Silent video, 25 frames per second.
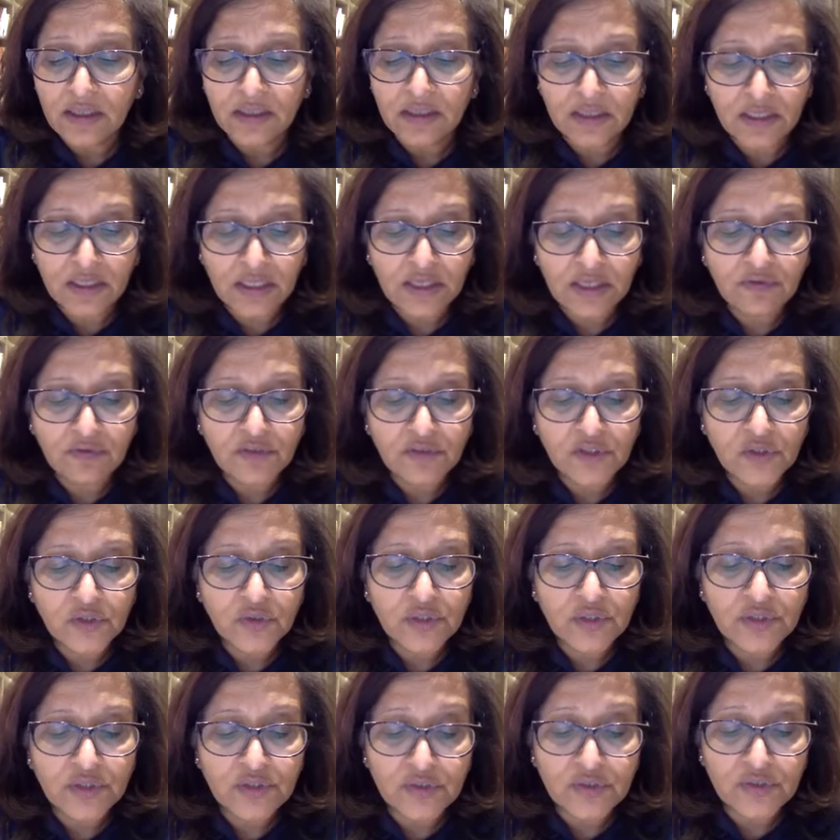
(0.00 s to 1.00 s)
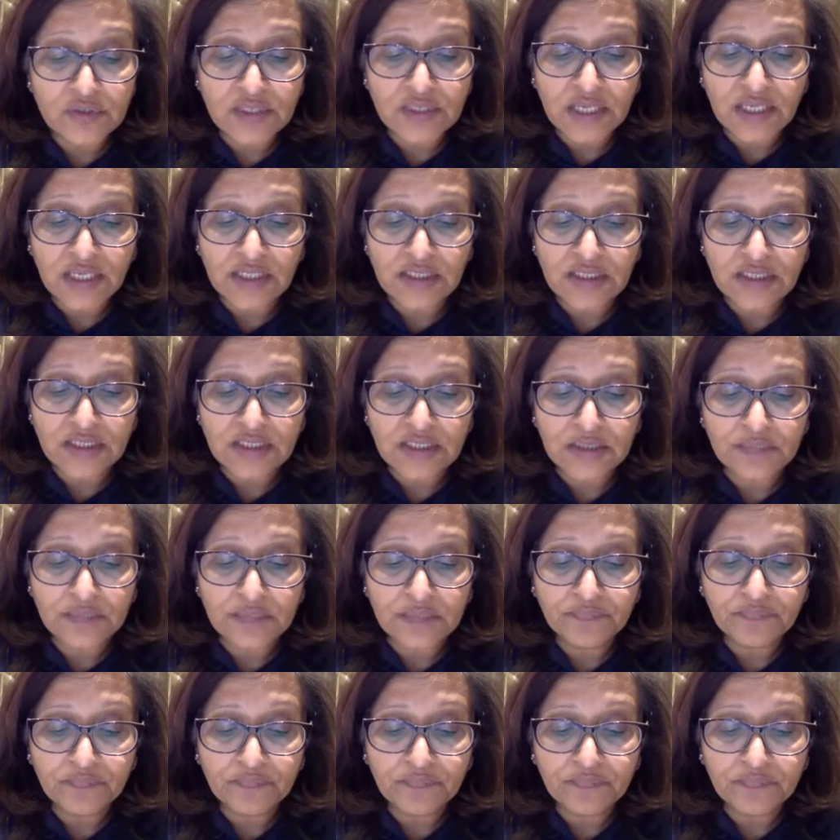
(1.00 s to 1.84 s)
they give it to the society.